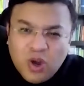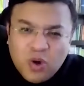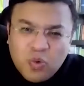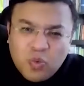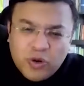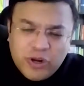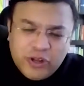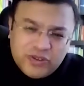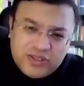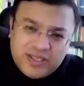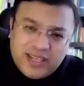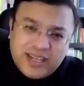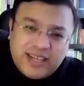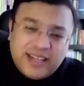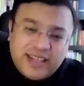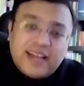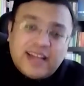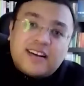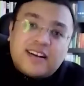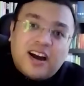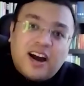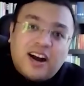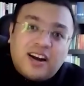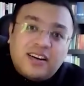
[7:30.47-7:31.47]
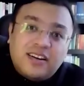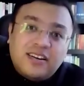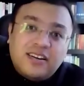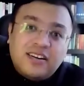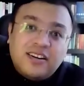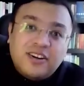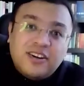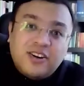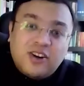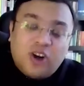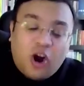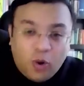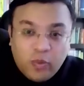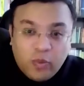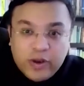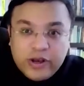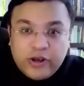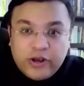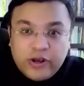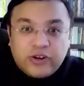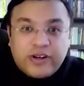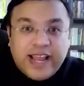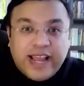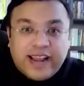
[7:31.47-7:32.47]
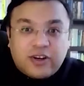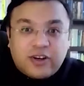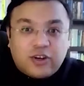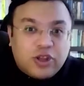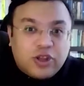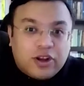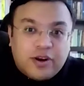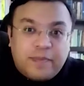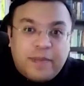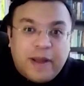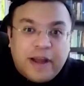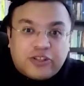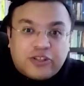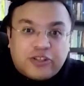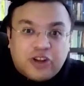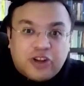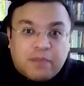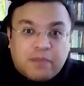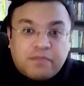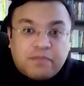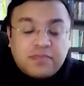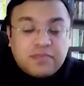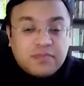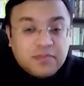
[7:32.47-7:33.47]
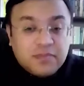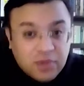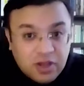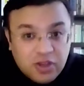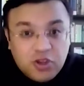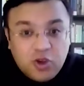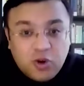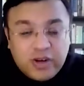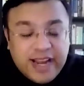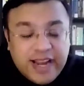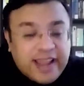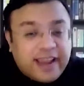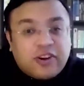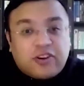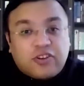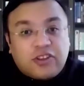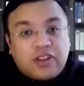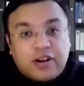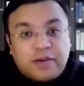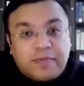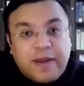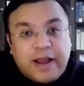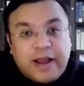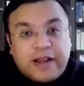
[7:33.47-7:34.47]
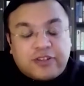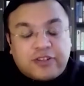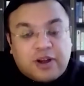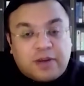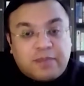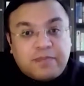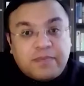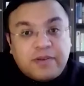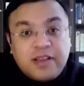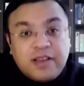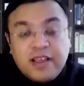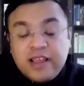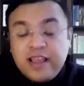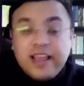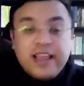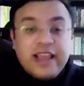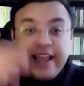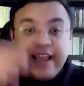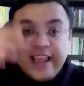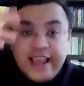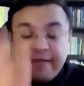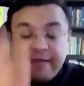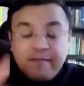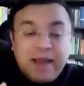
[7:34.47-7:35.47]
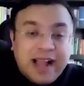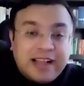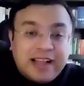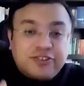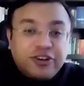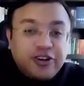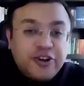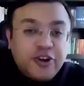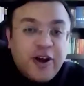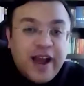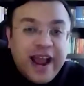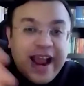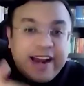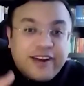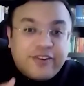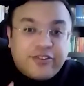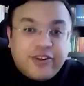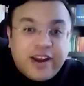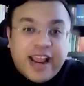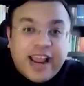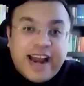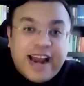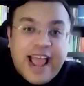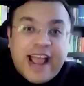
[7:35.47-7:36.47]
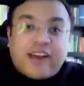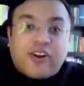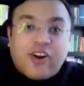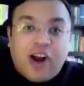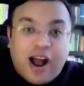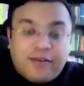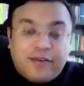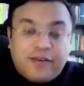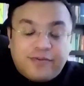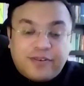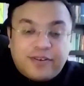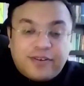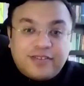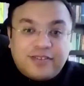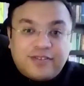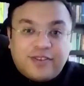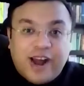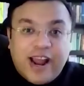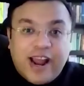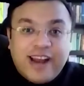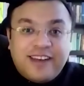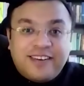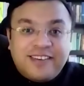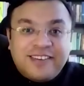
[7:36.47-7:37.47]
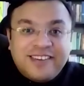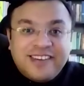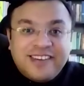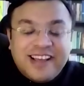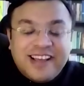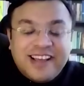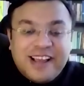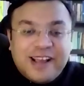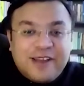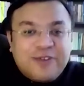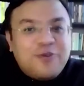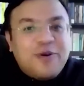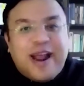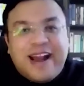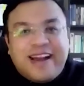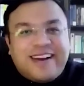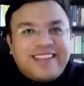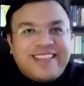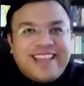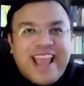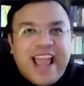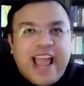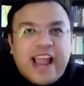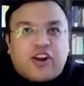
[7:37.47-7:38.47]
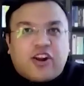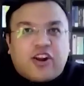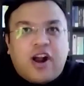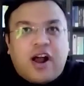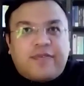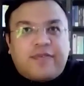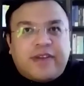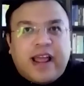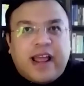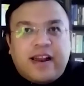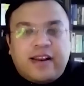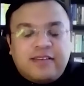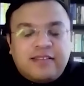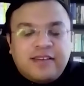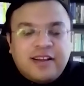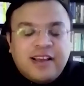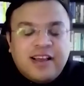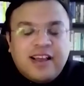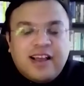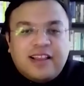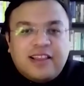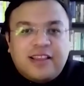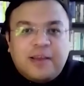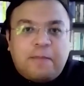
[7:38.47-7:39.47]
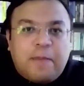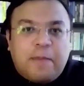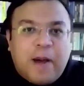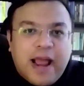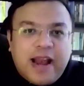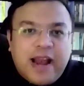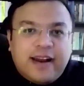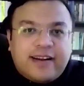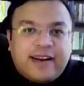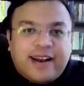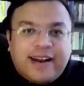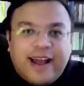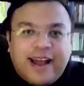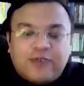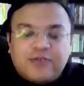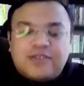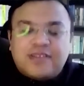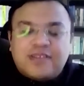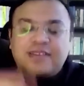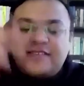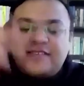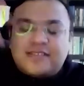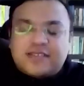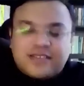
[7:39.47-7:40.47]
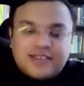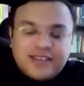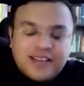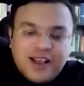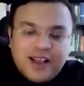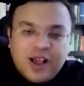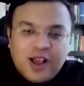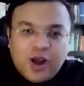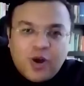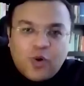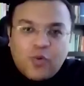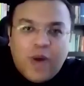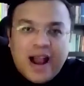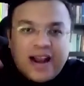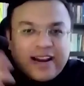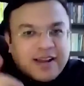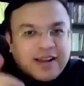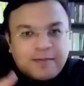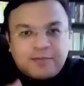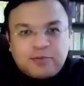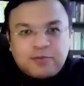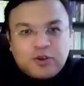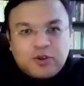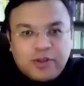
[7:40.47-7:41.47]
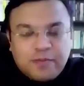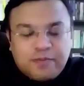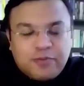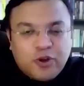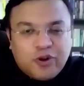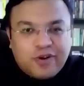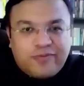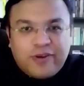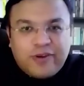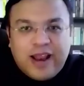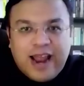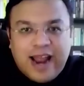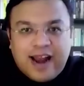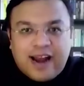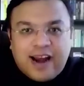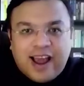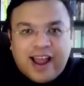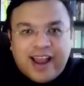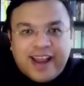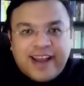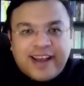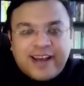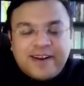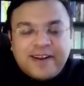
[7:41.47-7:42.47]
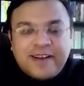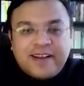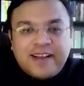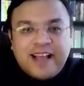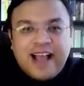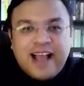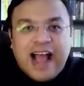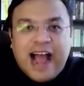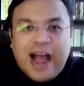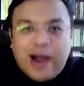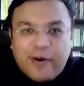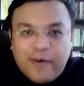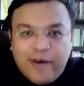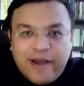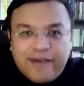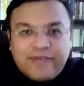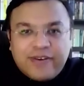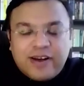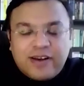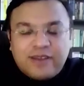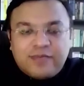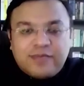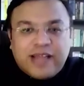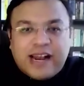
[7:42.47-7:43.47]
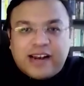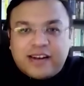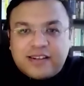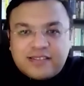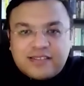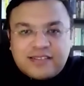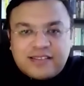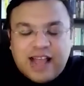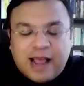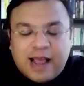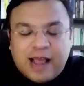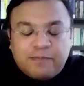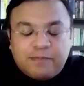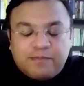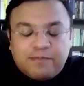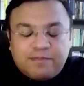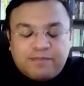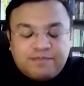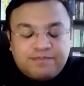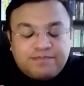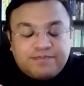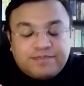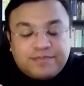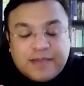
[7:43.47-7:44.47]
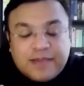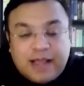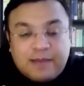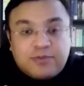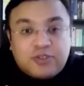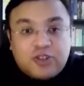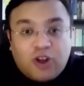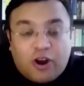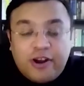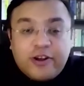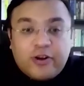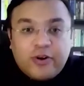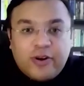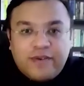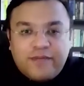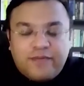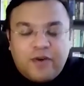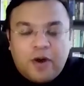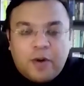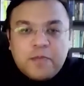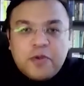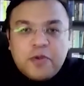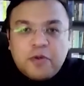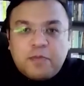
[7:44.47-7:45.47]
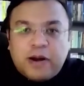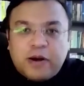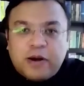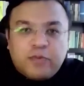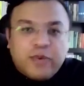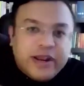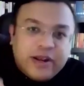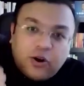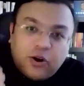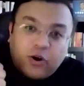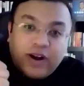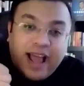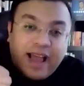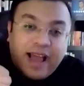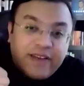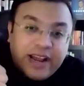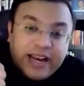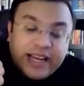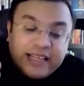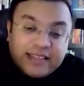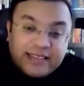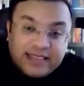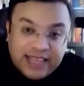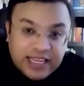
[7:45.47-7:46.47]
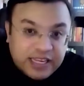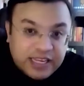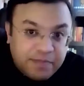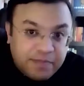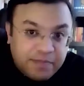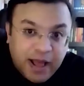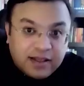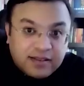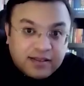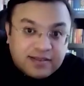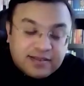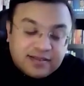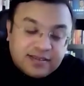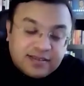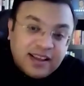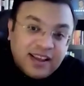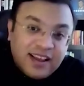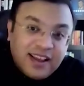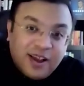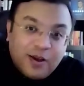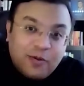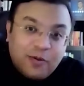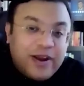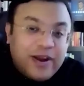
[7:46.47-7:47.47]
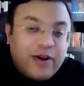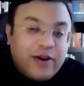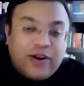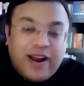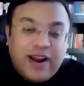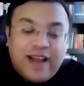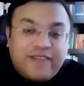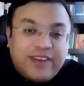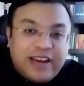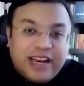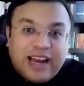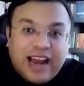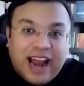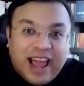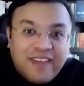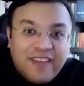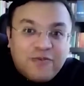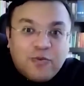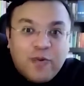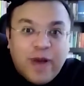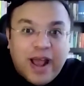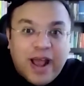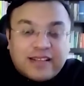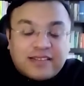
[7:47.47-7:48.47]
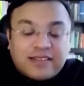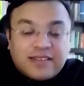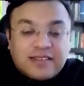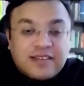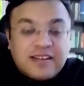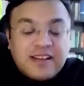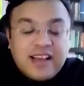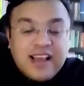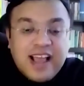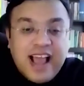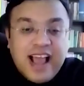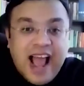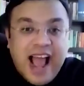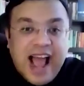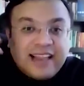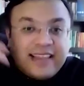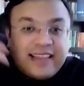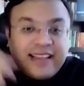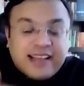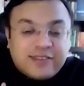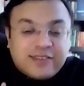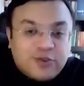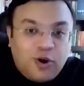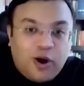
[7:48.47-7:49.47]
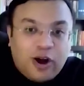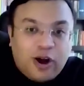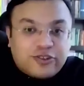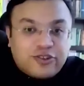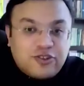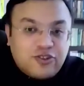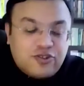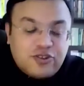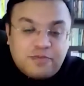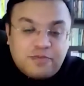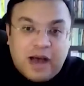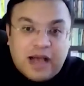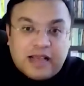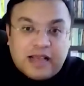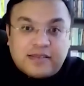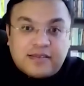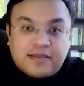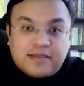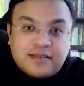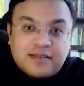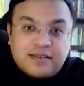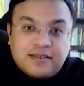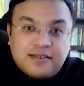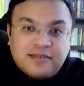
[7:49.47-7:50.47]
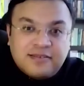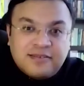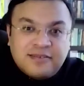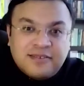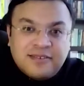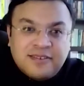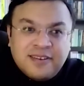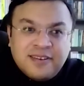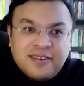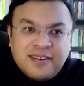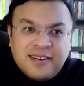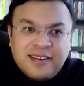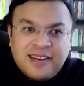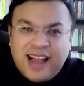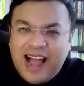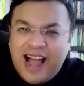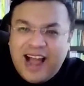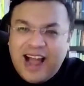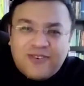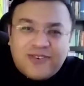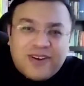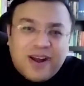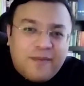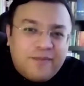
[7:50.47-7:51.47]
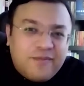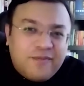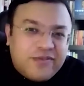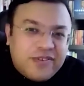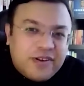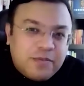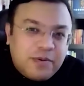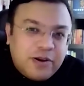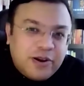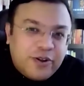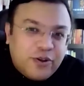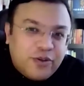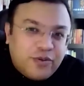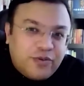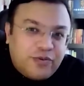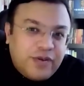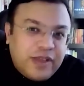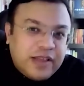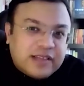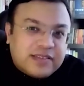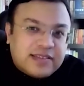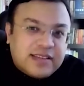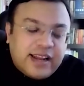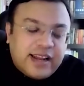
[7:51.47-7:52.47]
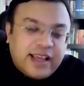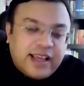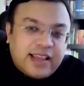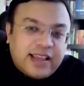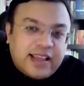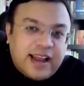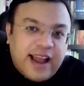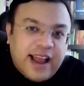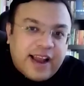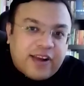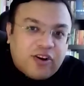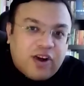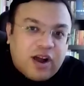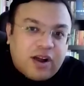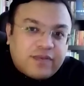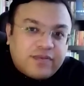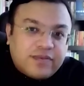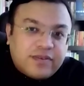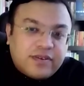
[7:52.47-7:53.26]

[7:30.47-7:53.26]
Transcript: Would you sit in that car or will you take it to the repair shop? You'll take it to the repair shop. Imagine you're entering an aircraft, right? You enter the aircraft and the pilot announces, "Welcome to the beautiful airline. However, I'm sorry to inform you, but we don't have any seat belts, we don't have any life vests, and there's no oxygen mask." How comfortable do you feel sitting in that aircraft?